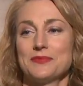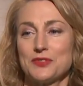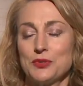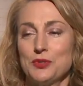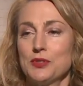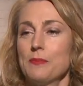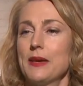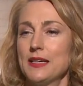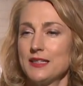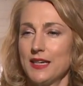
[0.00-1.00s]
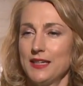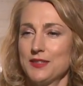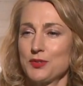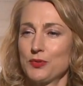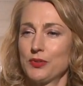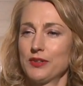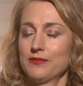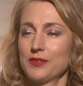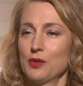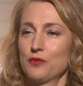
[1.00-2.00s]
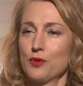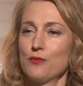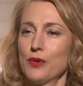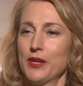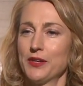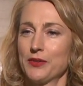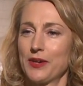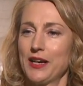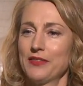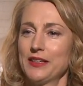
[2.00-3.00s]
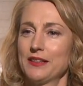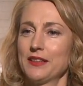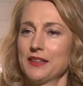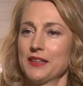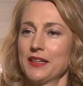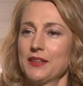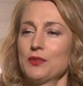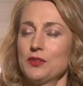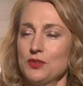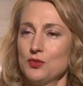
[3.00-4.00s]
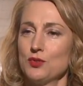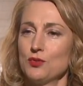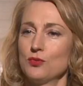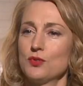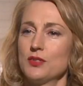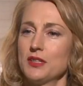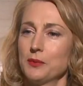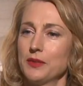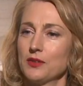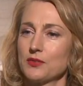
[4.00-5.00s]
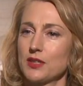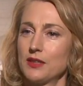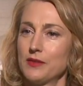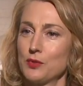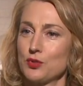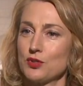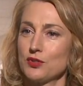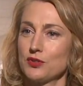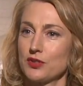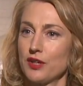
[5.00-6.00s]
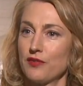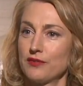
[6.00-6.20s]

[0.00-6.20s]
So you don't meditate or go for a run or have anything like you do to deal with those kind of emotions yourself?